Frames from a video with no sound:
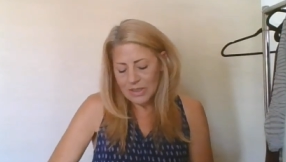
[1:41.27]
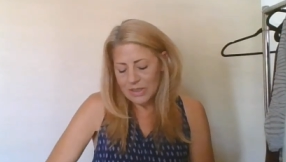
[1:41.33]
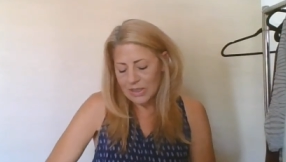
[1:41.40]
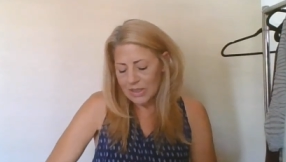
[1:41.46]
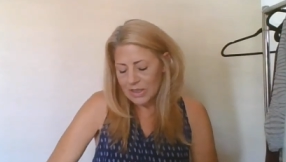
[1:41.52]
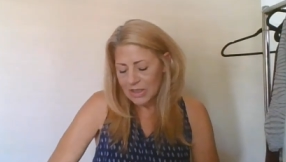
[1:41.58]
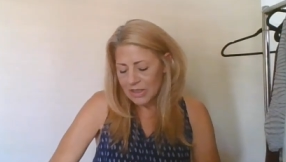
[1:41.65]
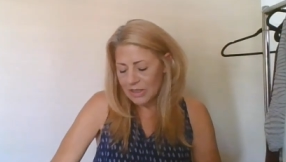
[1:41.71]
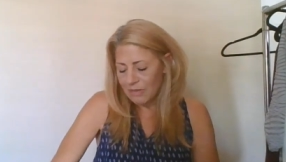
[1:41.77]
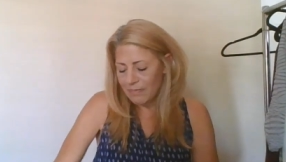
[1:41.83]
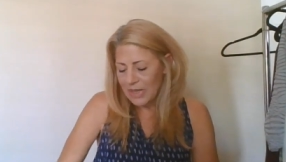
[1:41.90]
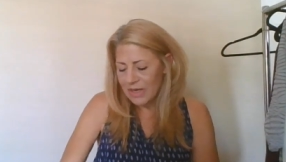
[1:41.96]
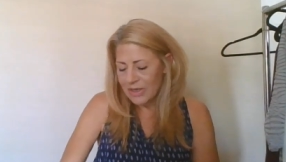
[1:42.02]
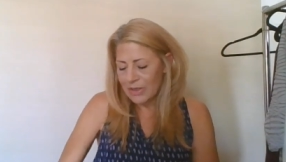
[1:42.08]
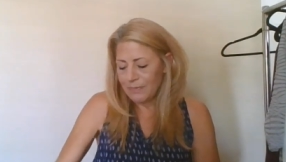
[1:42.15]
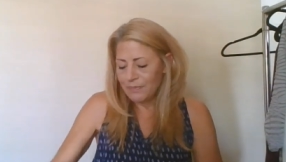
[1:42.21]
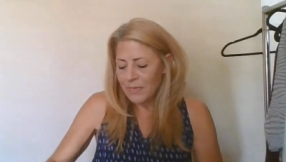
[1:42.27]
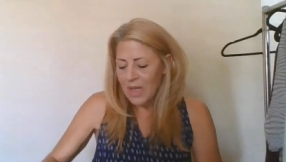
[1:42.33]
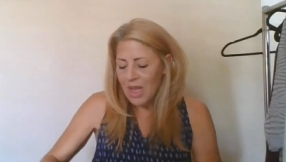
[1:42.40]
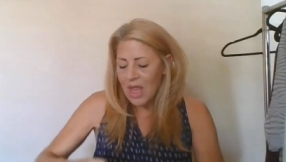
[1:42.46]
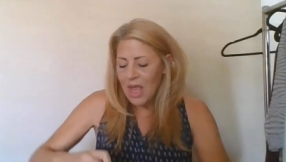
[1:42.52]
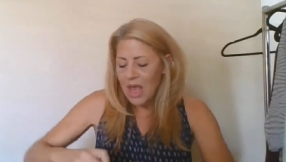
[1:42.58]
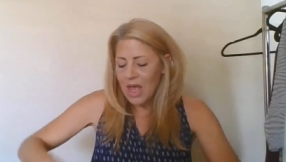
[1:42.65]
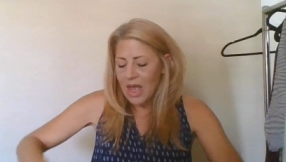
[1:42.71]
Could look a little better.
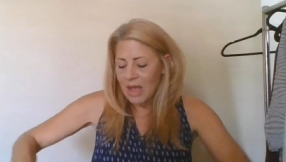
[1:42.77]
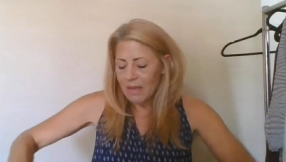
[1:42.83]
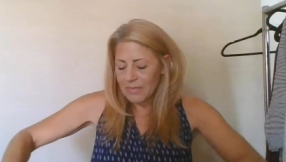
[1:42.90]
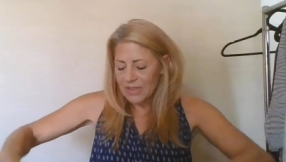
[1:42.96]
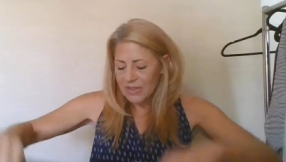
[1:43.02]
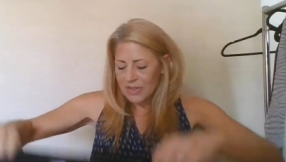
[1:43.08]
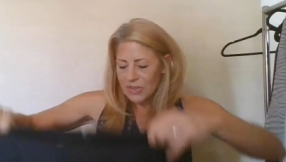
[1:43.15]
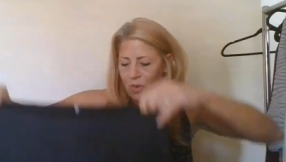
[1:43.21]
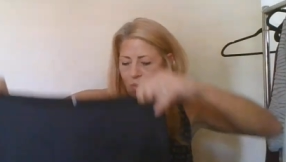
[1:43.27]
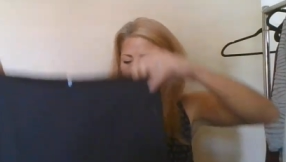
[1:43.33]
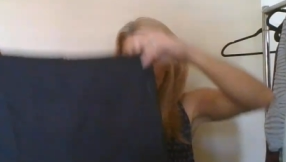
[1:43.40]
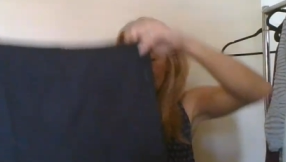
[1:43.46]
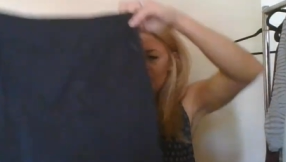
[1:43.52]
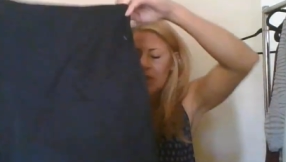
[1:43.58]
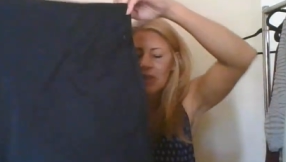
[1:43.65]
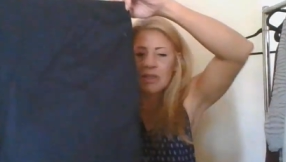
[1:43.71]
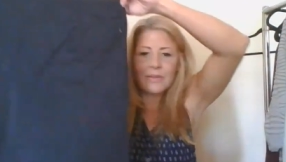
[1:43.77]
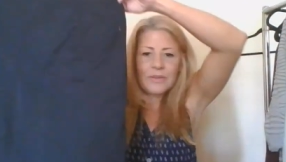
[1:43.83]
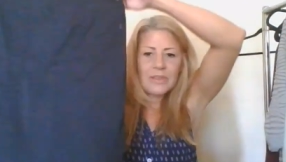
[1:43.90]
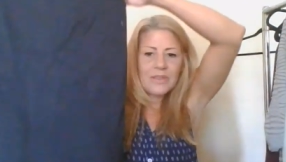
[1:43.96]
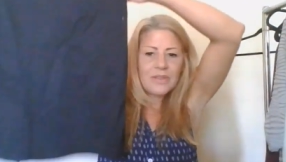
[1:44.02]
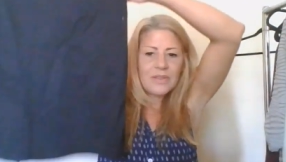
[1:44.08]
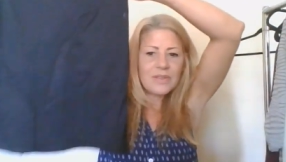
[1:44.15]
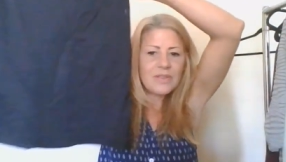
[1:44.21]
Um, skort.
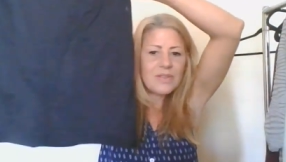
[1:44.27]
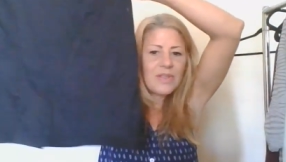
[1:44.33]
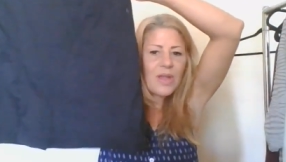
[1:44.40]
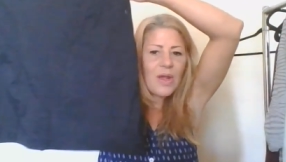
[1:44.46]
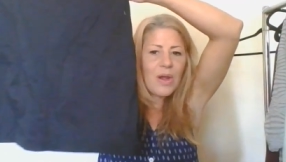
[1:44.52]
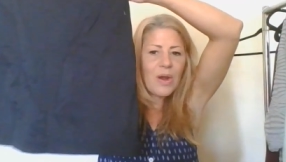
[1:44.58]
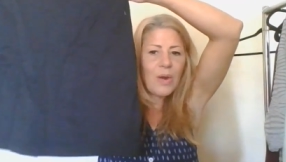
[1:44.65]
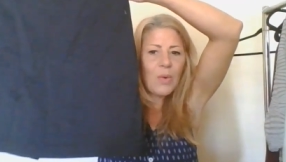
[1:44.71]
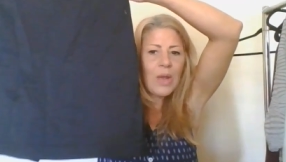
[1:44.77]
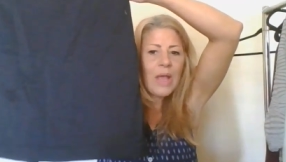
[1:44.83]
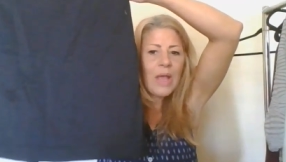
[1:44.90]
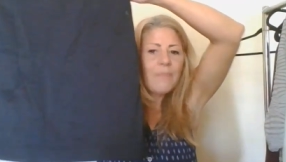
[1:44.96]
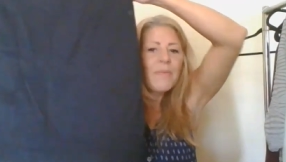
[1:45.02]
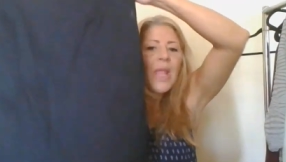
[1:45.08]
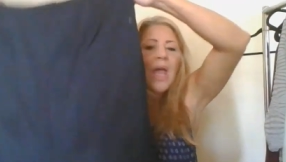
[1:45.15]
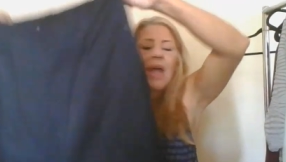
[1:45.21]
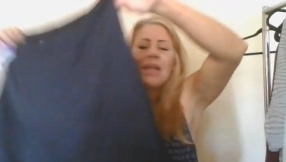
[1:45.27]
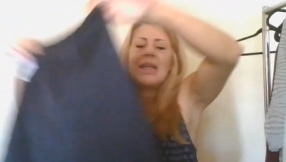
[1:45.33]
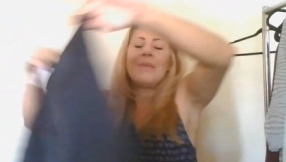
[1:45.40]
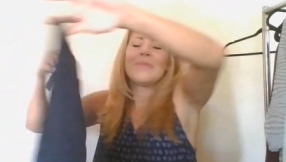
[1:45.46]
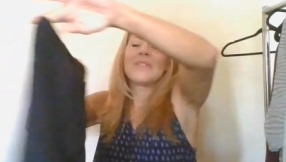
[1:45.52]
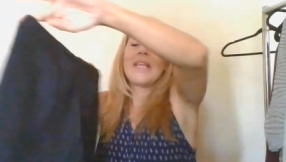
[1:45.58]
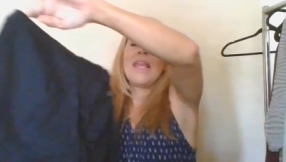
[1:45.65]
So I keep